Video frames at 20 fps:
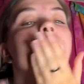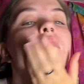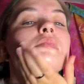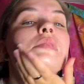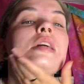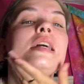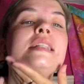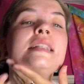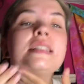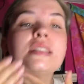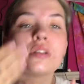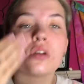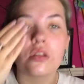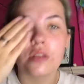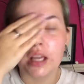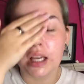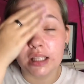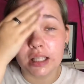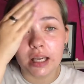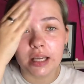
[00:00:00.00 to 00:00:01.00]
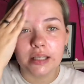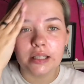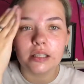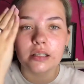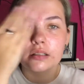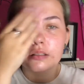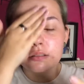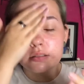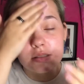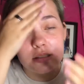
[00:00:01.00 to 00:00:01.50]
and it's got that like
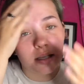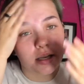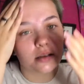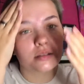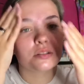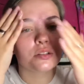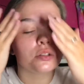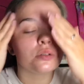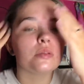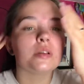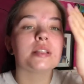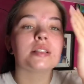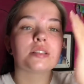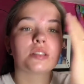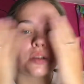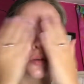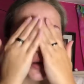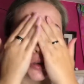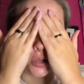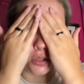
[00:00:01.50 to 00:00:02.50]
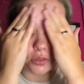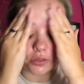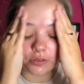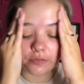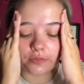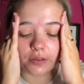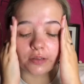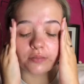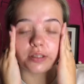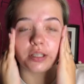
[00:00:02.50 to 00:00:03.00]
tack to it, so I know the
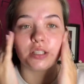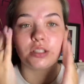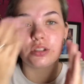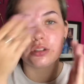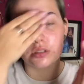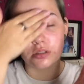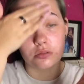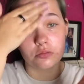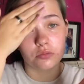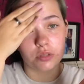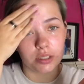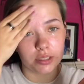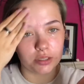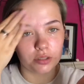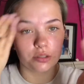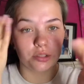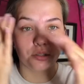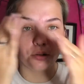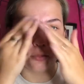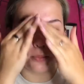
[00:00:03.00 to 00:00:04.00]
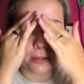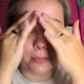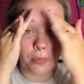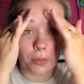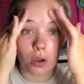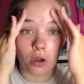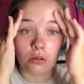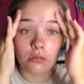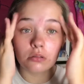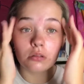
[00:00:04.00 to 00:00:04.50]
foundation is really going to grip
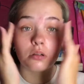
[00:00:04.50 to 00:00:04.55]
on.